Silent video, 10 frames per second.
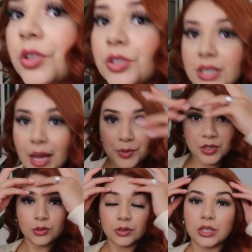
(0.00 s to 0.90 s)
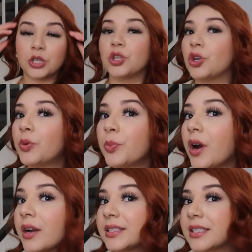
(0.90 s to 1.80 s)
there's absolutely no
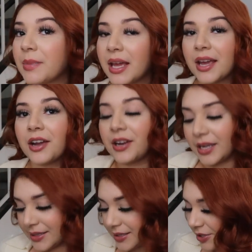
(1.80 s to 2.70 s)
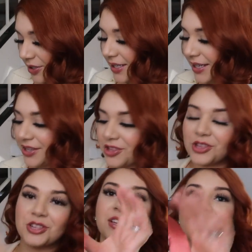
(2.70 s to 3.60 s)
product in my hair. It's literally
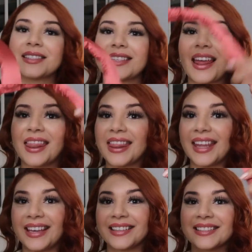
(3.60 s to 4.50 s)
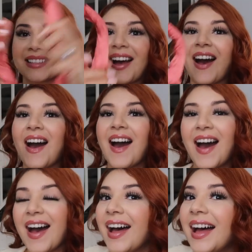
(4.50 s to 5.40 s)
just this.
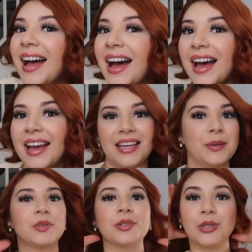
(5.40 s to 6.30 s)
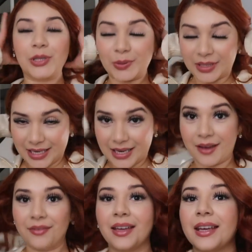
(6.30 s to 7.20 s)
I absolutely
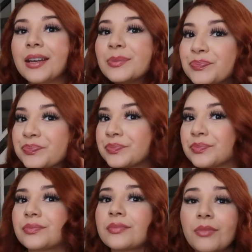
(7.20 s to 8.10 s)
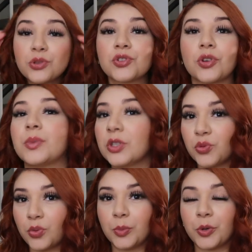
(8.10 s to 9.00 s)
love it. Thank you so
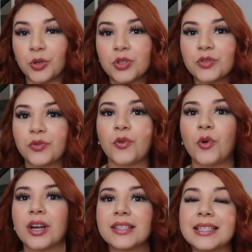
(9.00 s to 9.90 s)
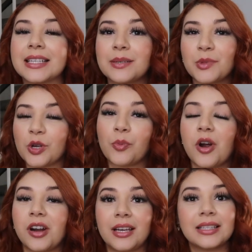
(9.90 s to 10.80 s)
much, RobeCurls, for sending me your
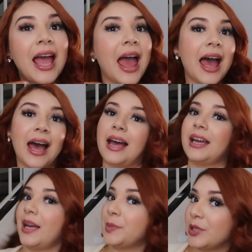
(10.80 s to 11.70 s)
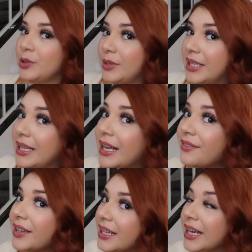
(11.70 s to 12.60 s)
product. I absolutely
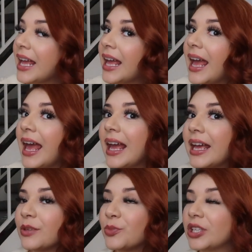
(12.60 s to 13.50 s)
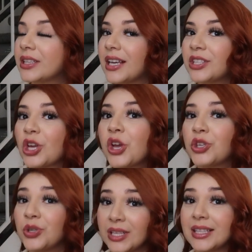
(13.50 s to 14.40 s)
love it. And bonitas,
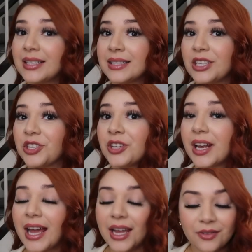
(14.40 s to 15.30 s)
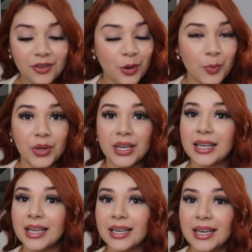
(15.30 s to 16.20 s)
you need this in your life. Put
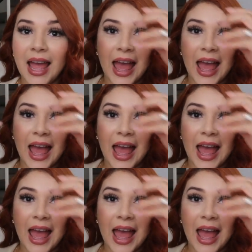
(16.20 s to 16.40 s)
it in